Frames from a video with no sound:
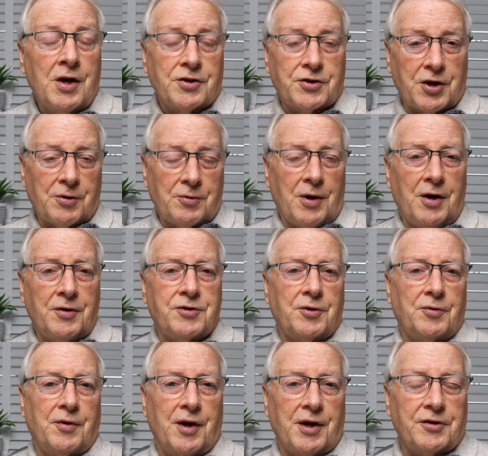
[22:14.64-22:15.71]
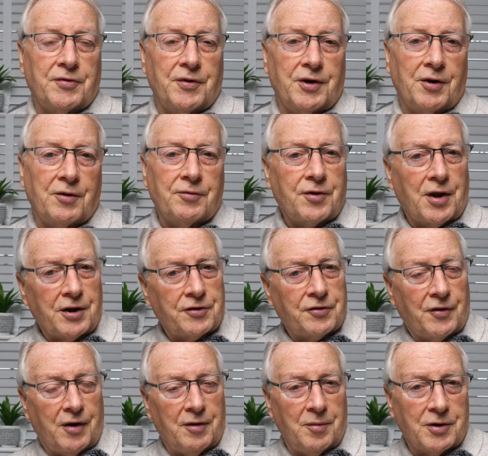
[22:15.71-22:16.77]
So until the next video, thanks
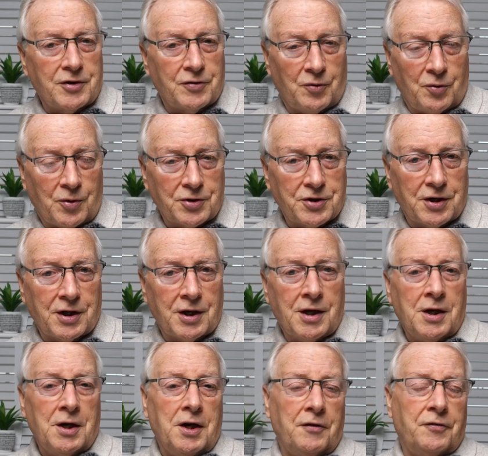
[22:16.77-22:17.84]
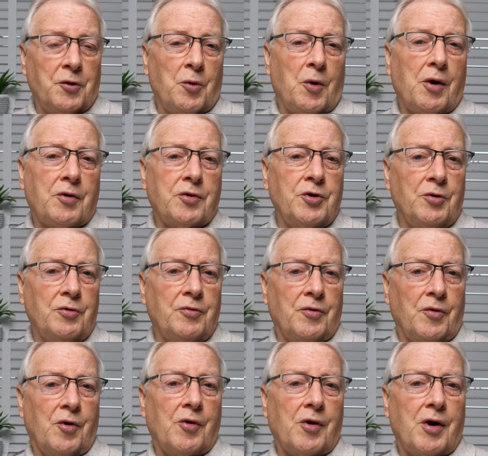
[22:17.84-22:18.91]
very much for watching. If you are a new
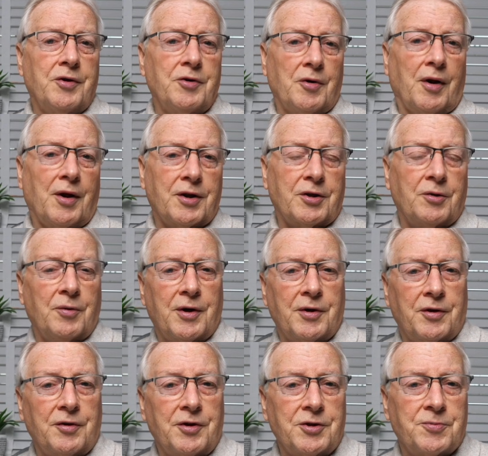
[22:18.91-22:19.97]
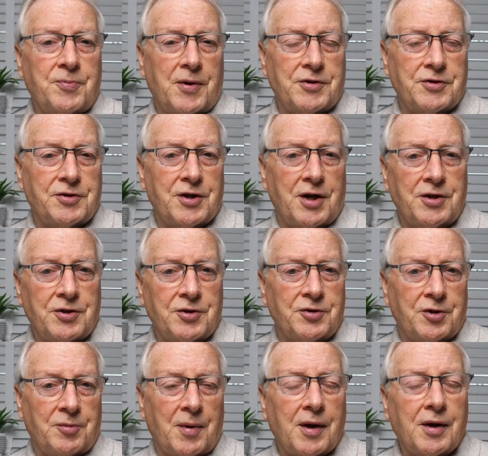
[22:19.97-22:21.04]
viewer and you like the way that these
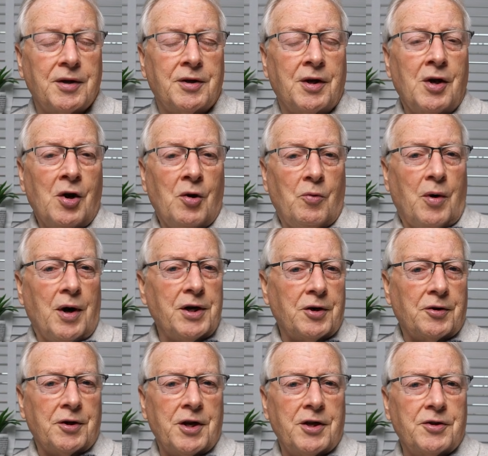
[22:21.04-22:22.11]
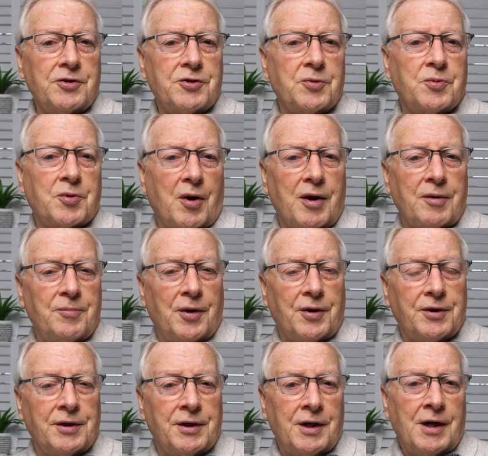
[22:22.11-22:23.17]
presentations are made, why not hit the subscribe
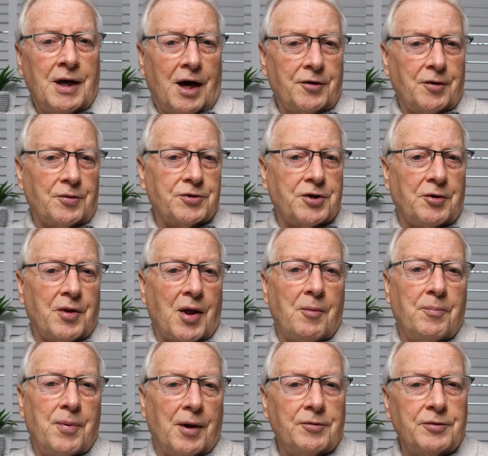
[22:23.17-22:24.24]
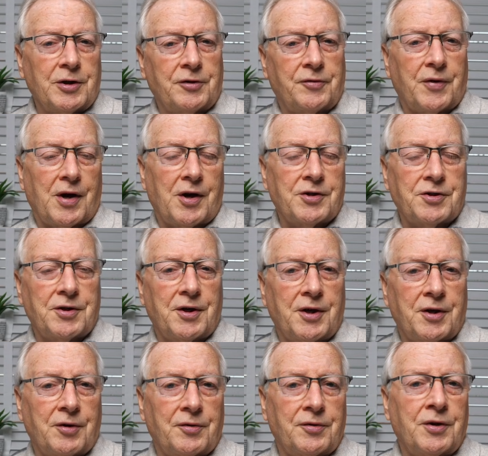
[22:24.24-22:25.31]
button and also that bell notification
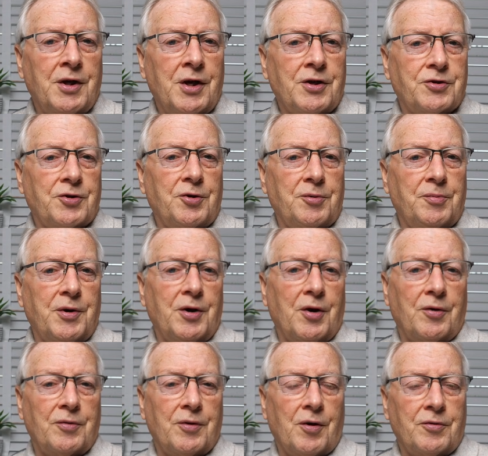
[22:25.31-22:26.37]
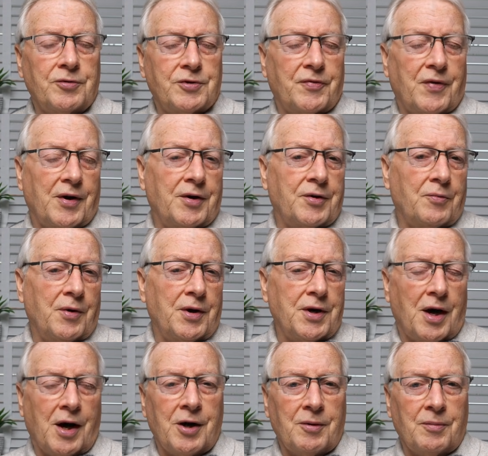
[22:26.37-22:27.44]
icon so you'll be notified when
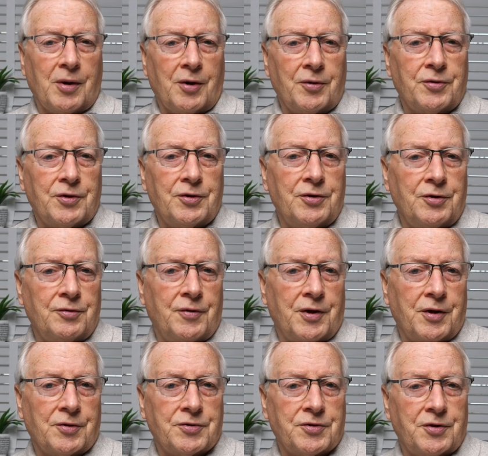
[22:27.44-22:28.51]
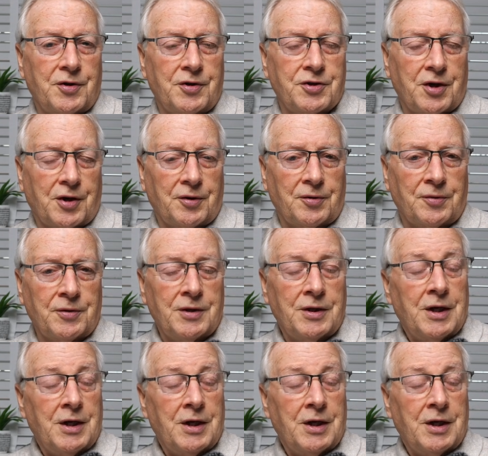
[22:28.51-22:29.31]
I upload new videos to the channel.